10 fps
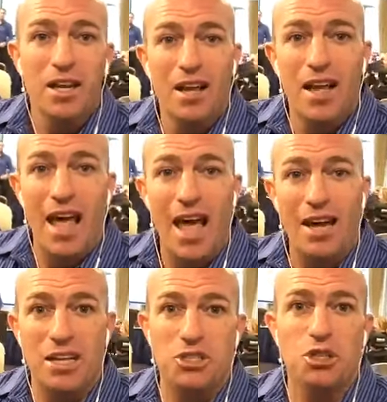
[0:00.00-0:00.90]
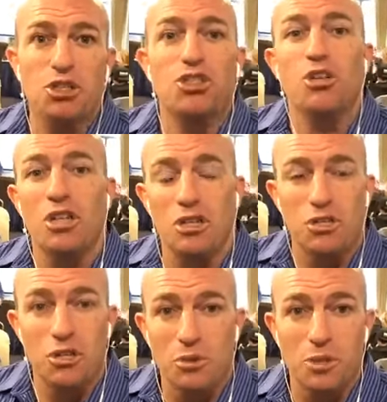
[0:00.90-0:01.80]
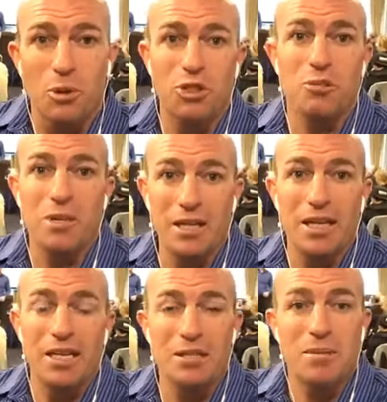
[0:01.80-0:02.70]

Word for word: And it's your duty and it's your responsibility as a